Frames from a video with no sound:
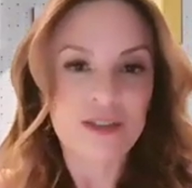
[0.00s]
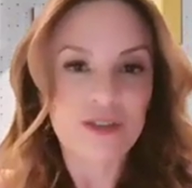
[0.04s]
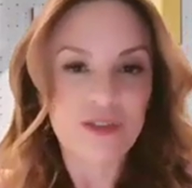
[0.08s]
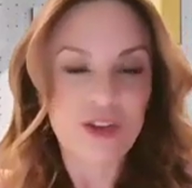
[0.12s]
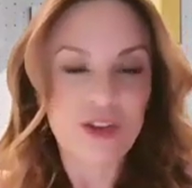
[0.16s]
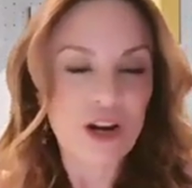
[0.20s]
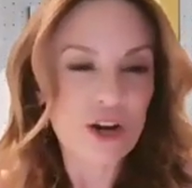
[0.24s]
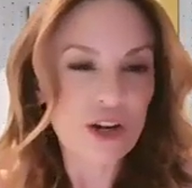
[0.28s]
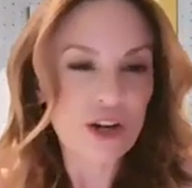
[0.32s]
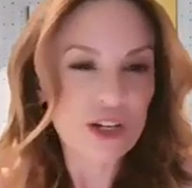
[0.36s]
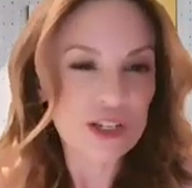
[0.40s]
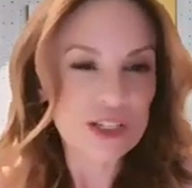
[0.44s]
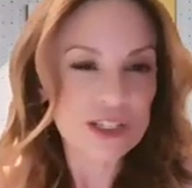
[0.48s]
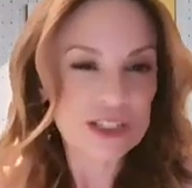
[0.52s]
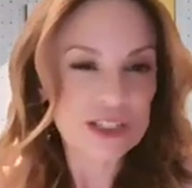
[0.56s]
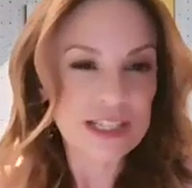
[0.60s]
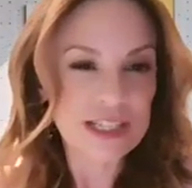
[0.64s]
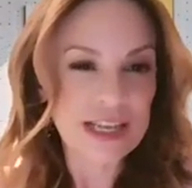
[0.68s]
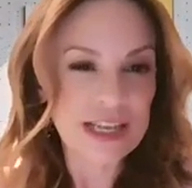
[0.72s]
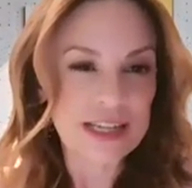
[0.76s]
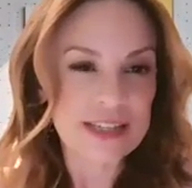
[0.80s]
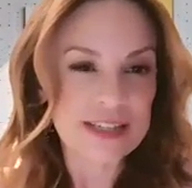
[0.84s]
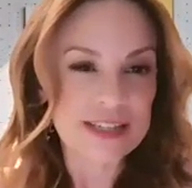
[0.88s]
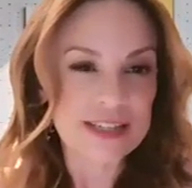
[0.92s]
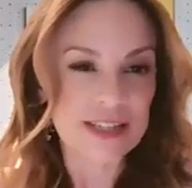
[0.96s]
various
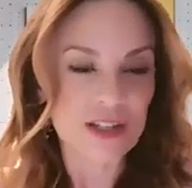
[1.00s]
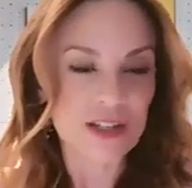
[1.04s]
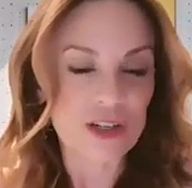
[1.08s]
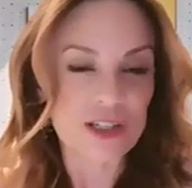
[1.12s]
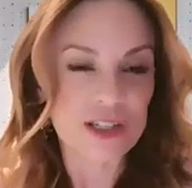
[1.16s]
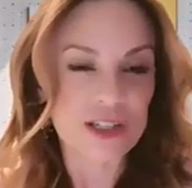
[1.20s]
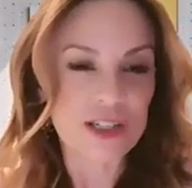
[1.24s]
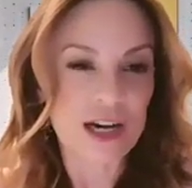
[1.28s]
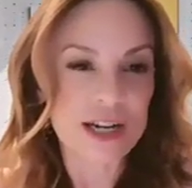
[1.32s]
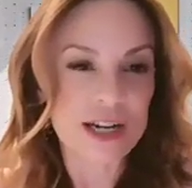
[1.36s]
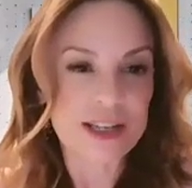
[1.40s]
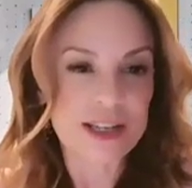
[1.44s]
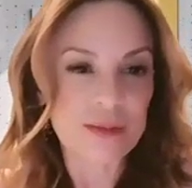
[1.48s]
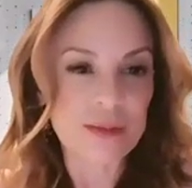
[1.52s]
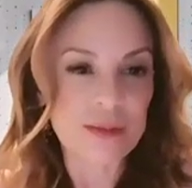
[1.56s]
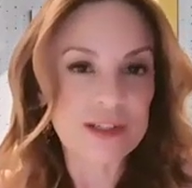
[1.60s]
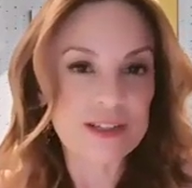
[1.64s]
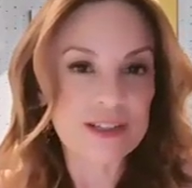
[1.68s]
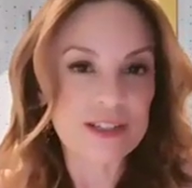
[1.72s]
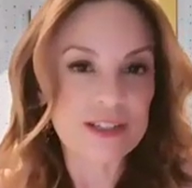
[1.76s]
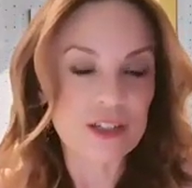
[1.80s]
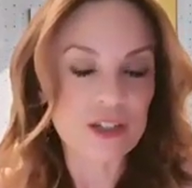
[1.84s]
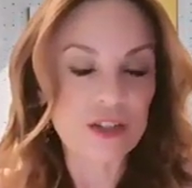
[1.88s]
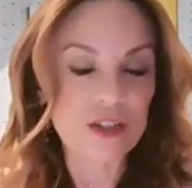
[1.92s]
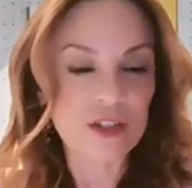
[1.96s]
ancillary
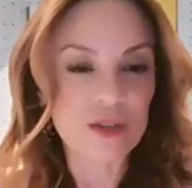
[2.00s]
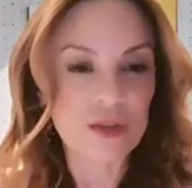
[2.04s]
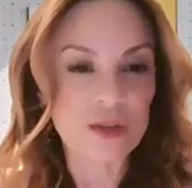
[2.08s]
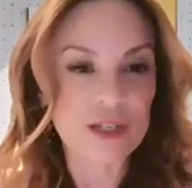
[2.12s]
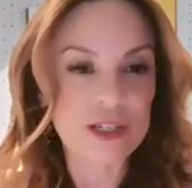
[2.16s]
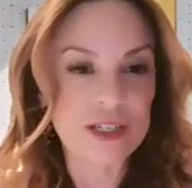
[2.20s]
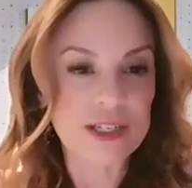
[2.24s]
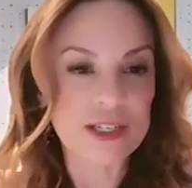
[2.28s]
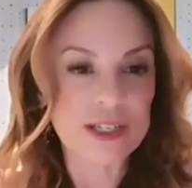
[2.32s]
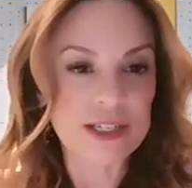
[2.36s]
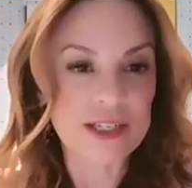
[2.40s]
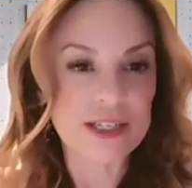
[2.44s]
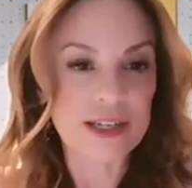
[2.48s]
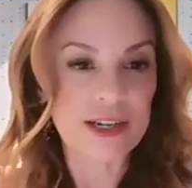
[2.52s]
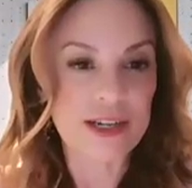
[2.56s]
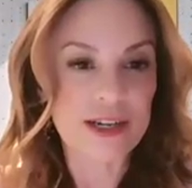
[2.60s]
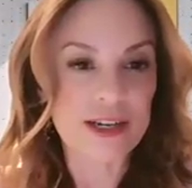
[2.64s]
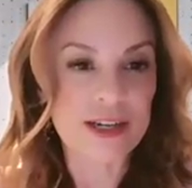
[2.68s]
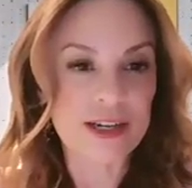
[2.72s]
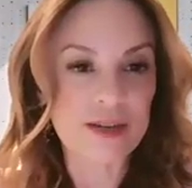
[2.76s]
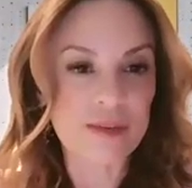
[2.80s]
documents, including